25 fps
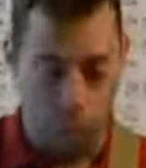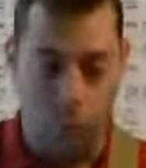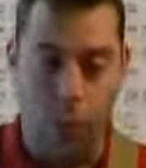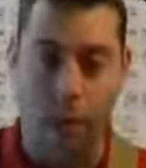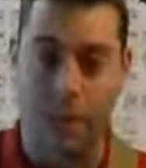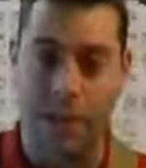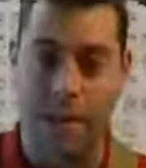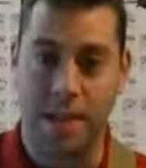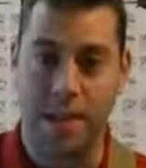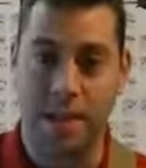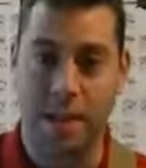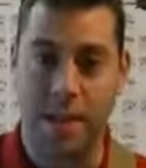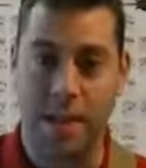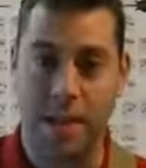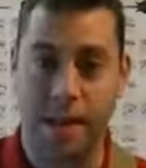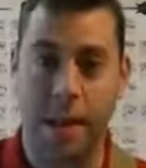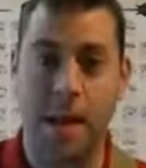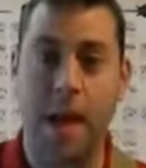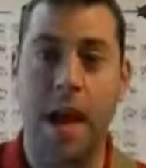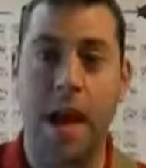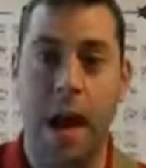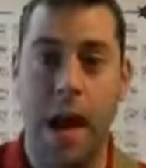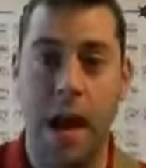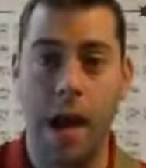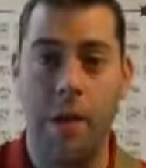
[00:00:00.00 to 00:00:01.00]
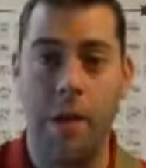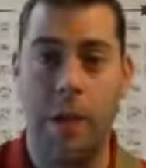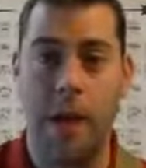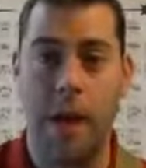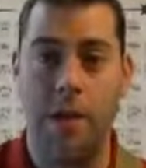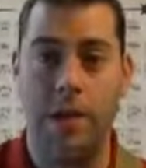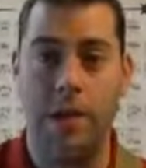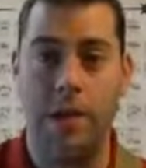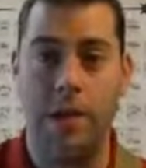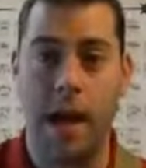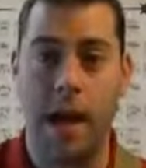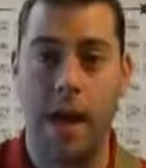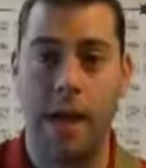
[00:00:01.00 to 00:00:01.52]
while sitting and while
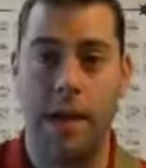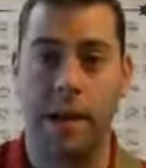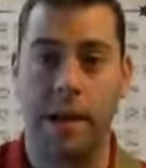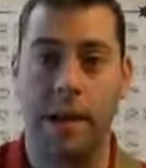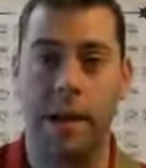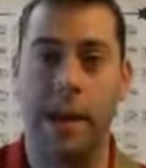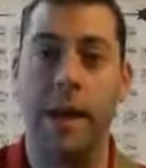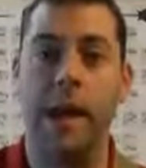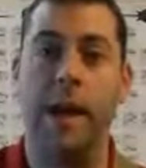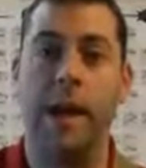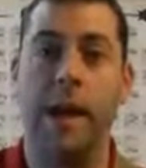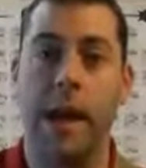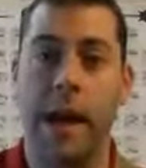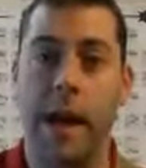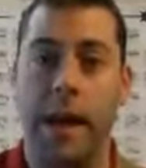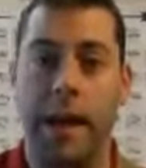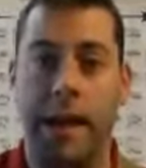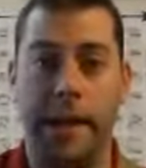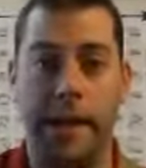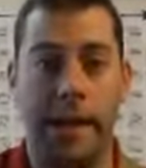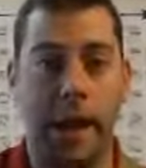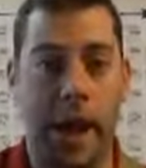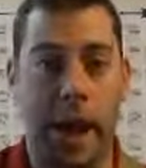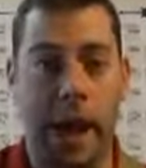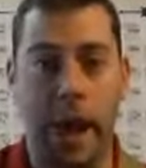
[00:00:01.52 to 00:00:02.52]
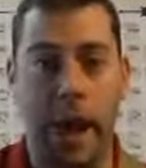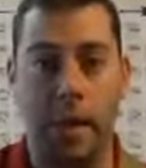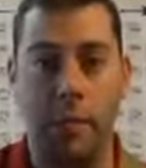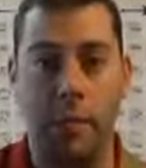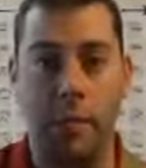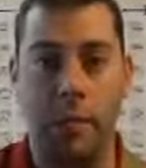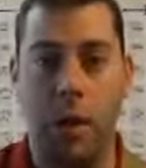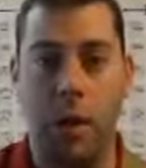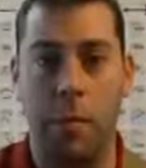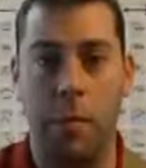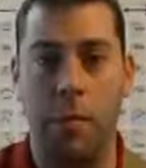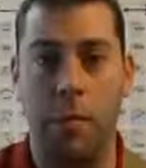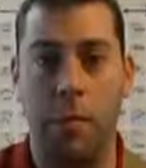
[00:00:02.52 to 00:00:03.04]
standing, and how to
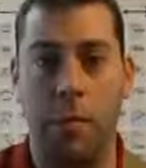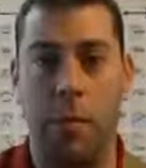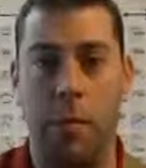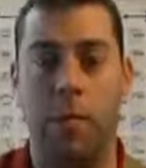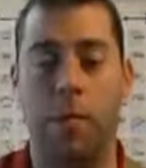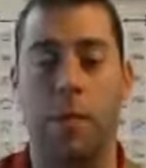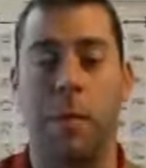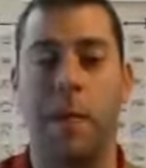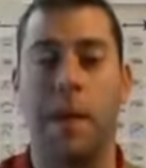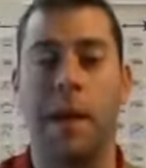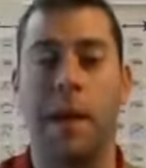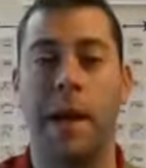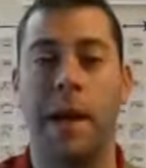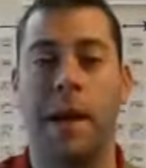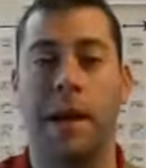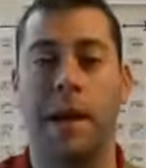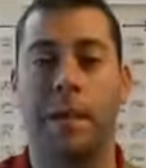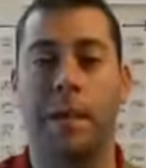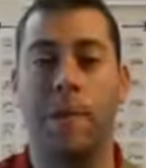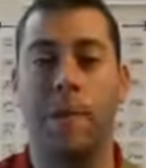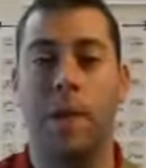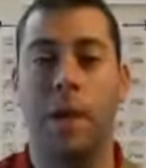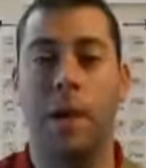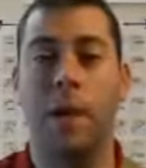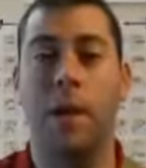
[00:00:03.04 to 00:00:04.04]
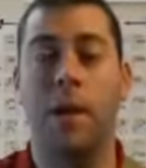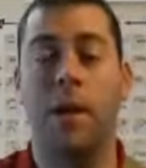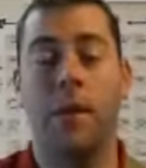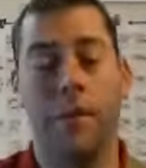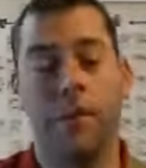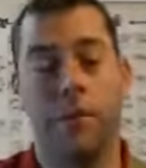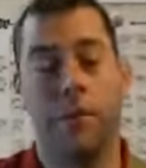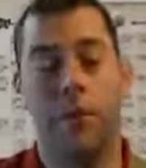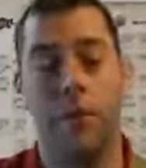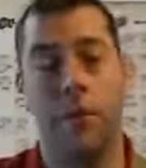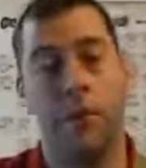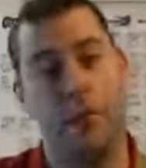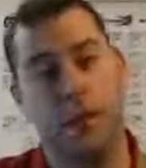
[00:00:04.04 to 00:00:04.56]
properly hold a pick.
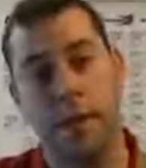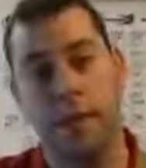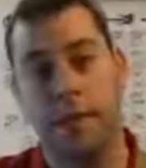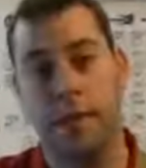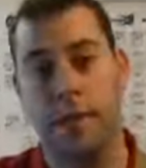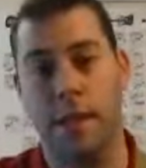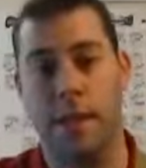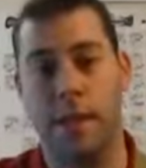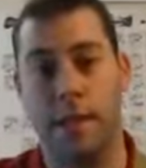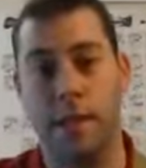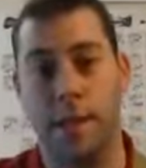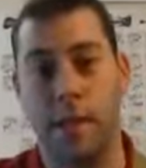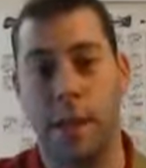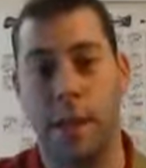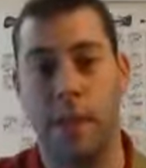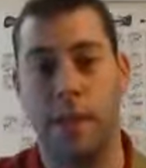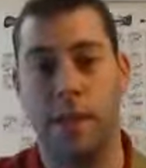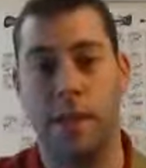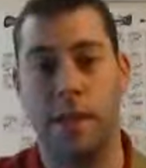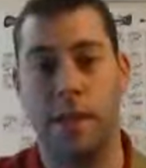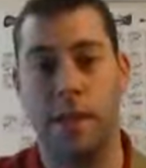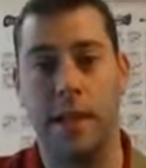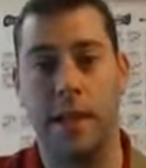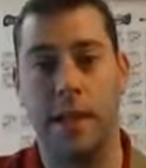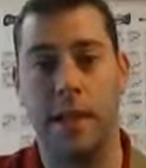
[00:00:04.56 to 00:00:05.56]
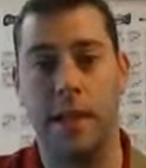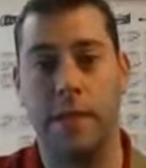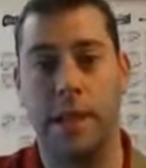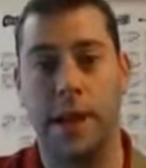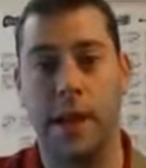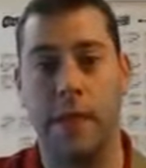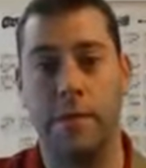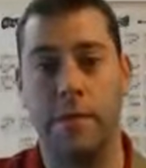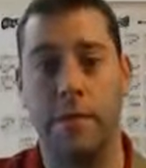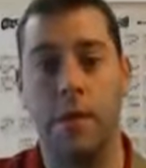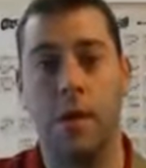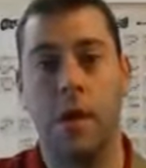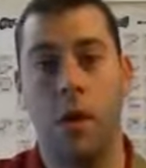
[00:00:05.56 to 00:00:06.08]
First, since I'm already sitting
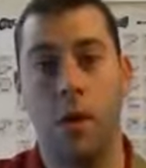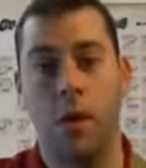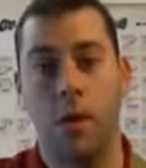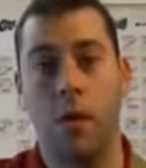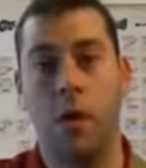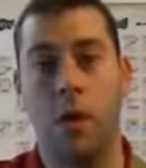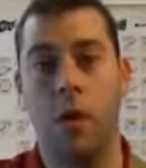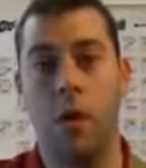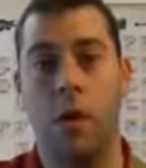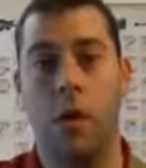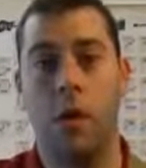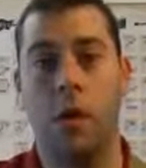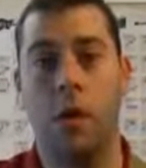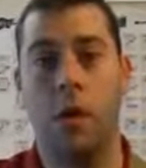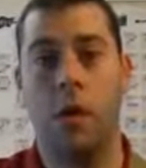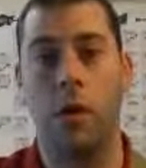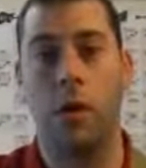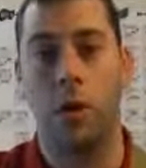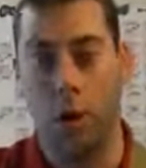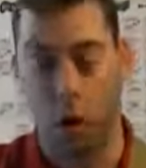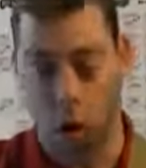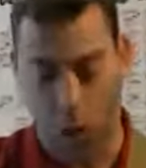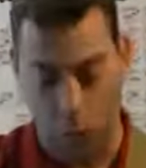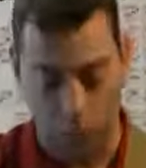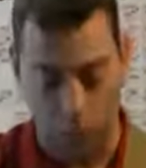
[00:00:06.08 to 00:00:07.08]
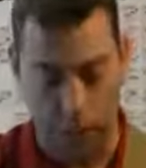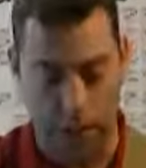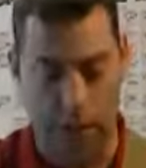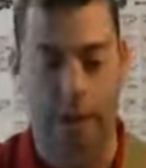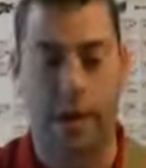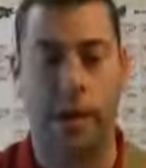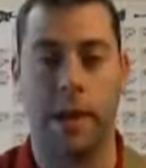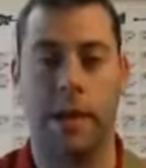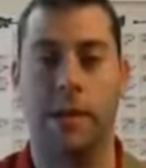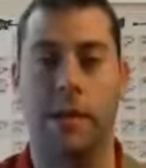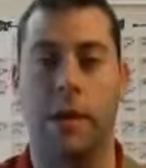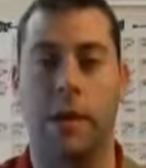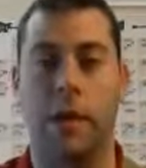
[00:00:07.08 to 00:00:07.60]
down, we'll go over holding
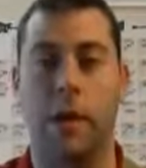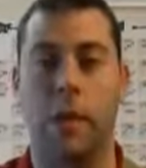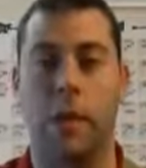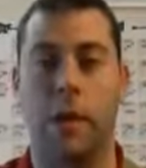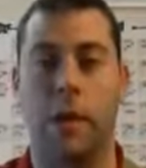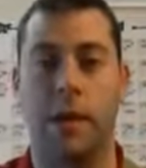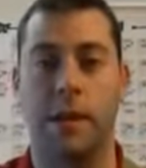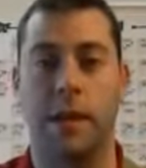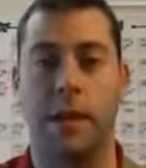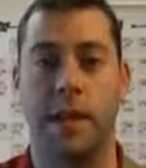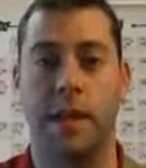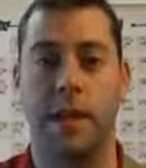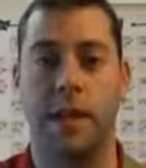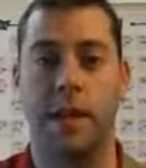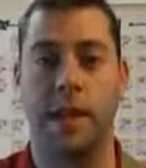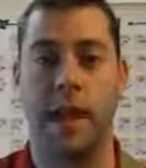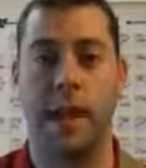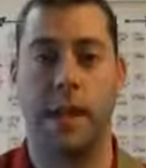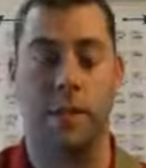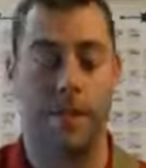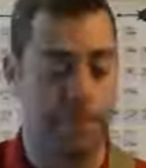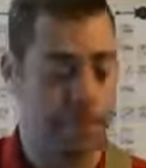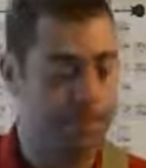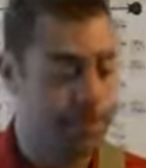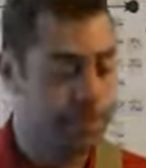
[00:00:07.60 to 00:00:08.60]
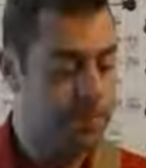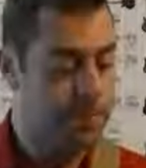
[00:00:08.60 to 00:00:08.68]
the guitar while sitting down.